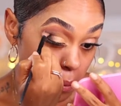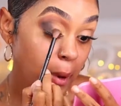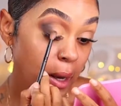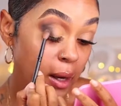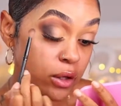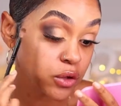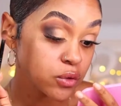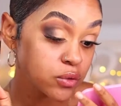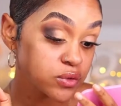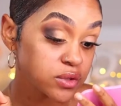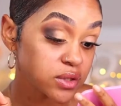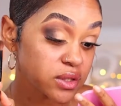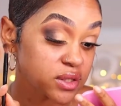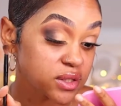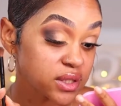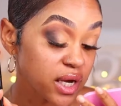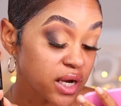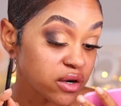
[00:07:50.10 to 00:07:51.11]
And use the
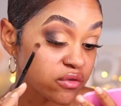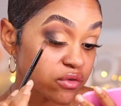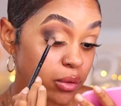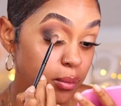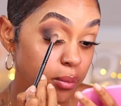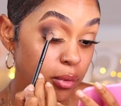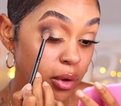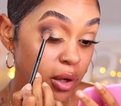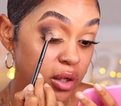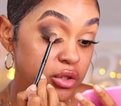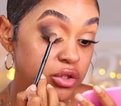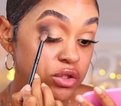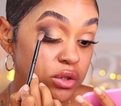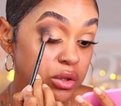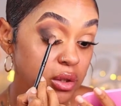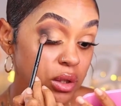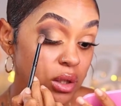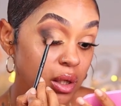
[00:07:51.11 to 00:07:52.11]
side of the
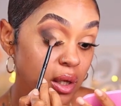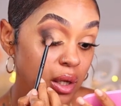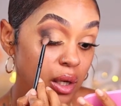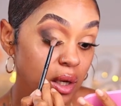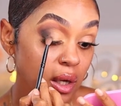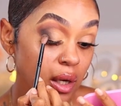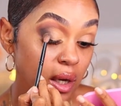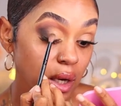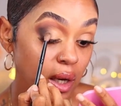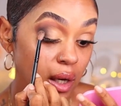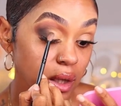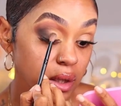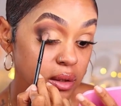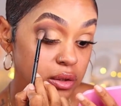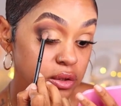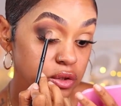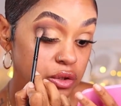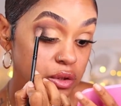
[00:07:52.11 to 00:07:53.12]
brush
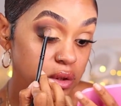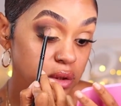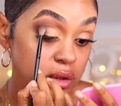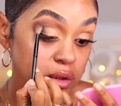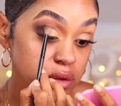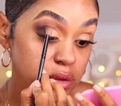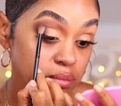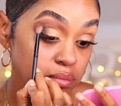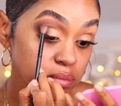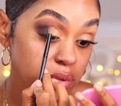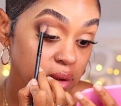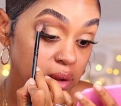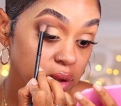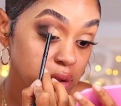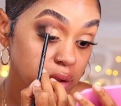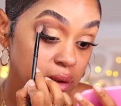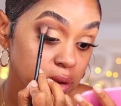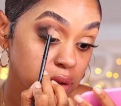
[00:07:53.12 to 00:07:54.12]
and just
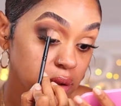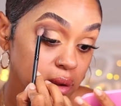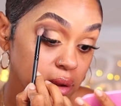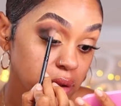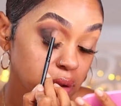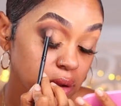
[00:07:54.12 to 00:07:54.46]
blend it.